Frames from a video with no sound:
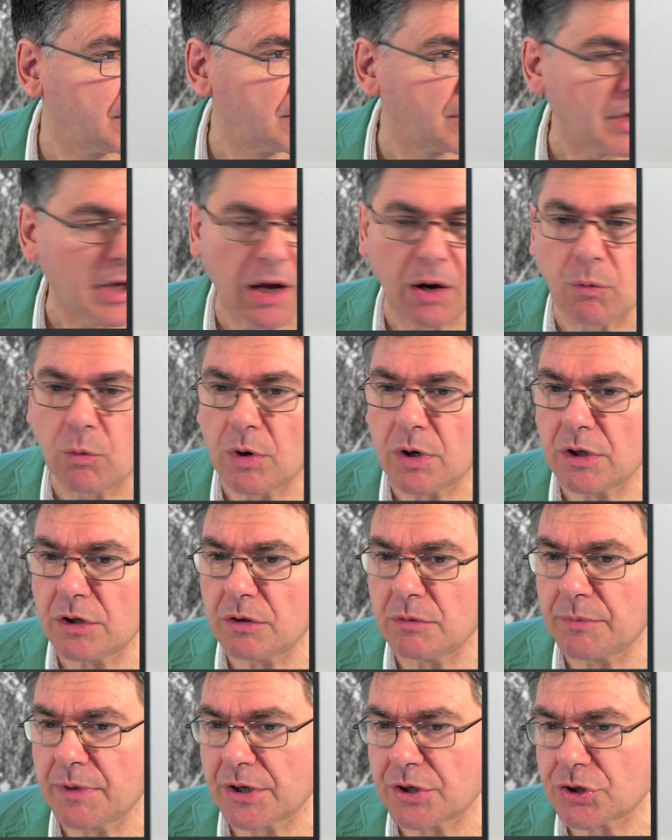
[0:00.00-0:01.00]
I wanted to
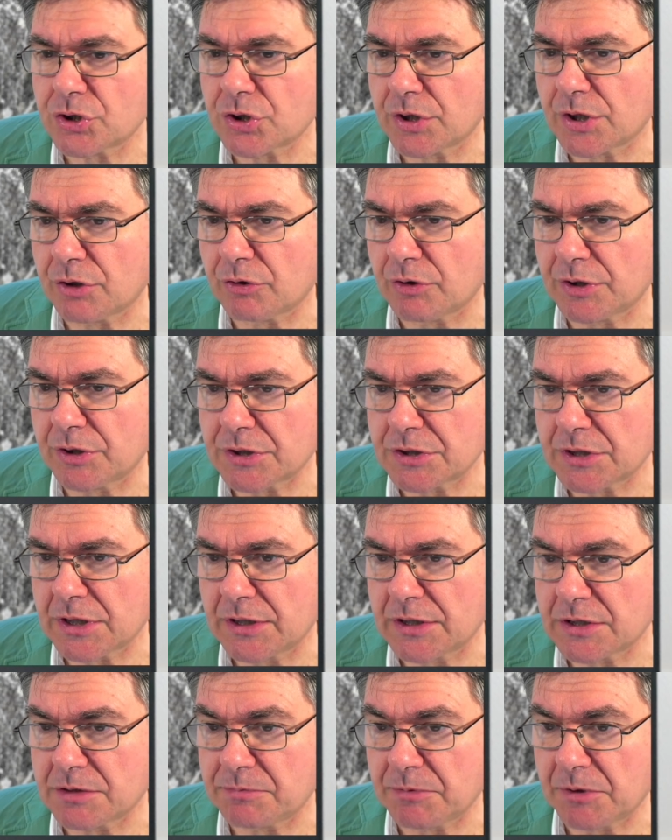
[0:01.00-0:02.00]
make sure that you
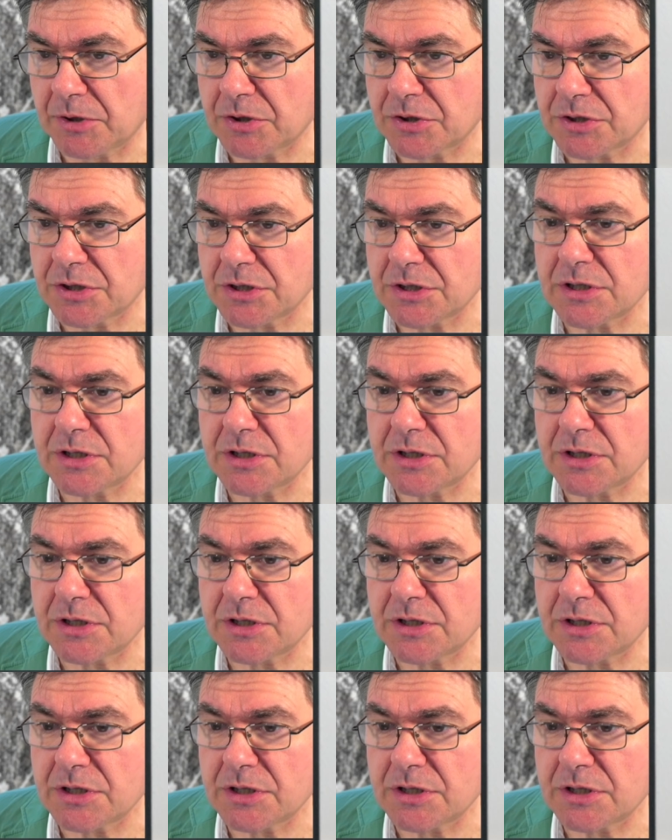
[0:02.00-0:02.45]
understand this because this